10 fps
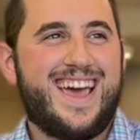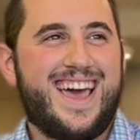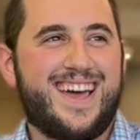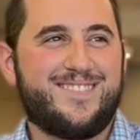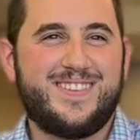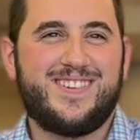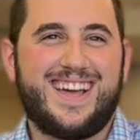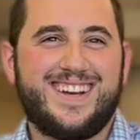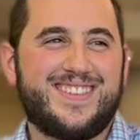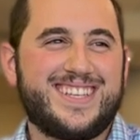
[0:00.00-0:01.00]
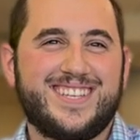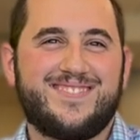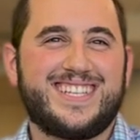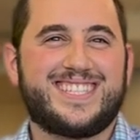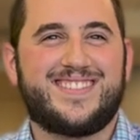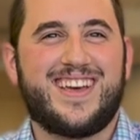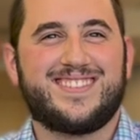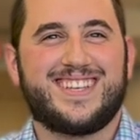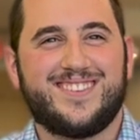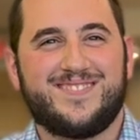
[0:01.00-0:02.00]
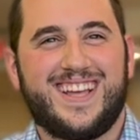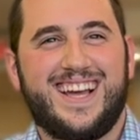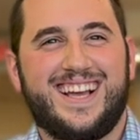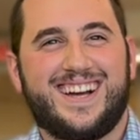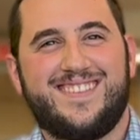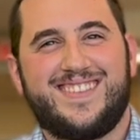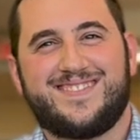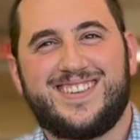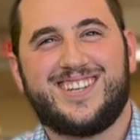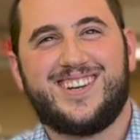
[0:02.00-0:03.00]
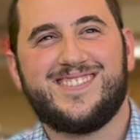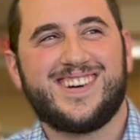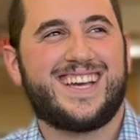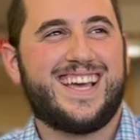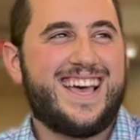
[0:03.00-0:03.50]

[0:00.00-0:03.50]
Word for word: And people, I hear my siblings sometimes like complaining, I have this much homework,